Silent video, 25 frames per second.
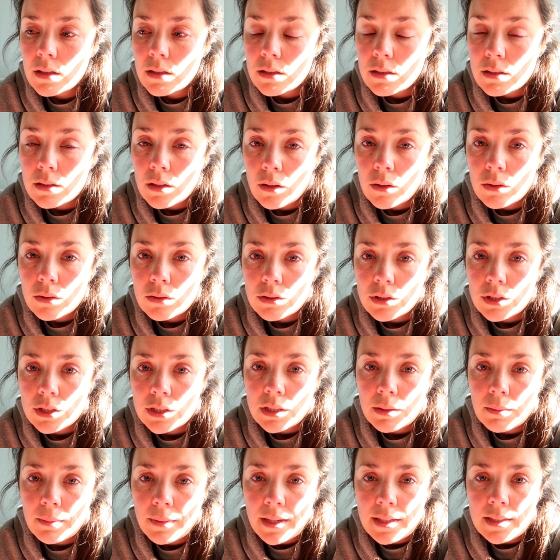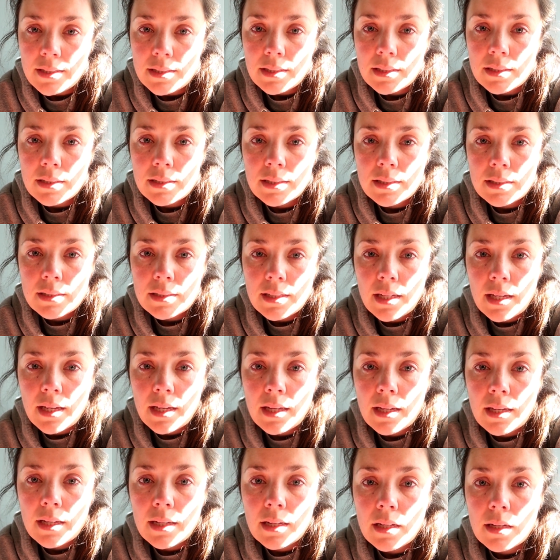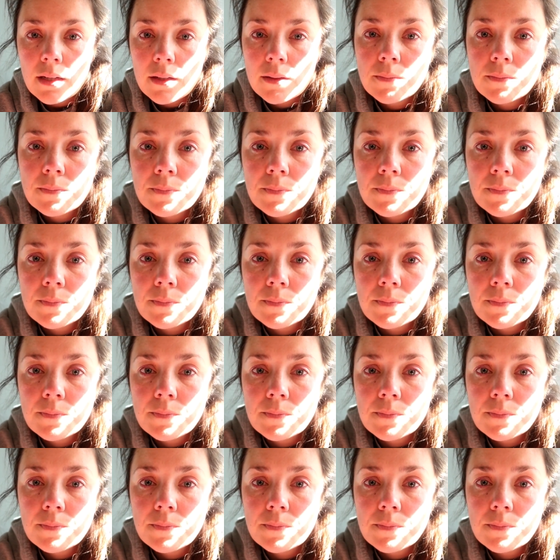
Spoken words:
So she basically said